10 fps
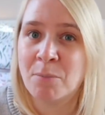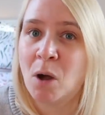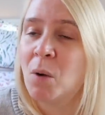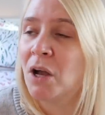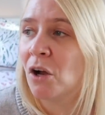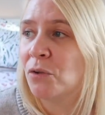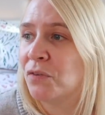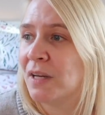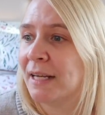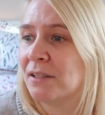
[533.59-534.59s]
My work goals
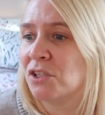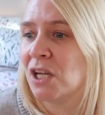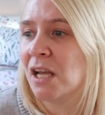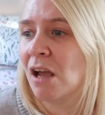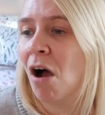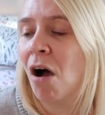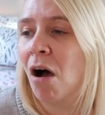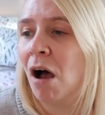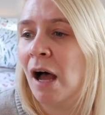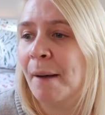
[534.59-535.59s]
for next year
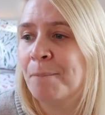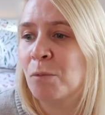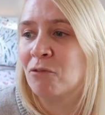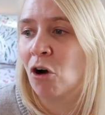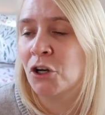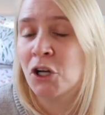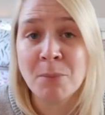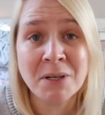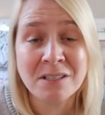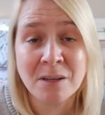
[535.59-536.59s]
are, um, we've got new
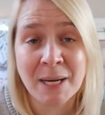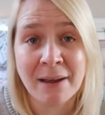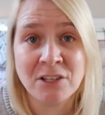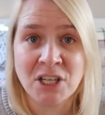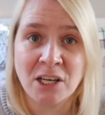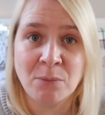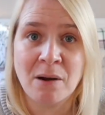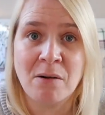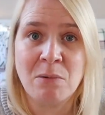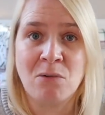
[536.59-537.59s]
mugs coming out in
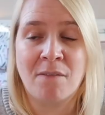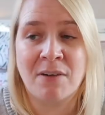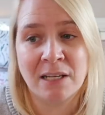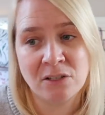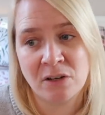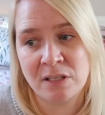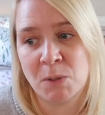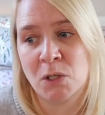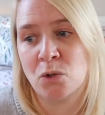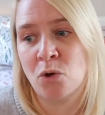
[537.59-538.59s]
January, we've got Valentine's
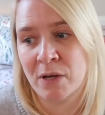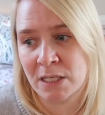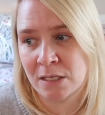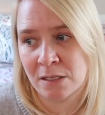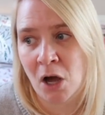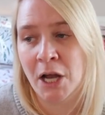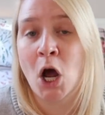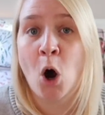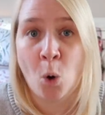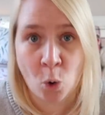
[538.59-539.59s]
mugs already designed,
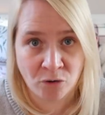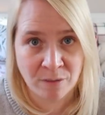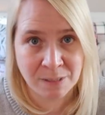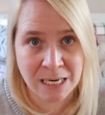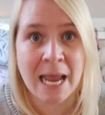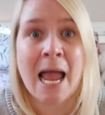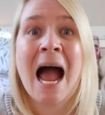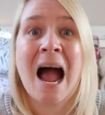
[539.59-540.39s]
ordering today.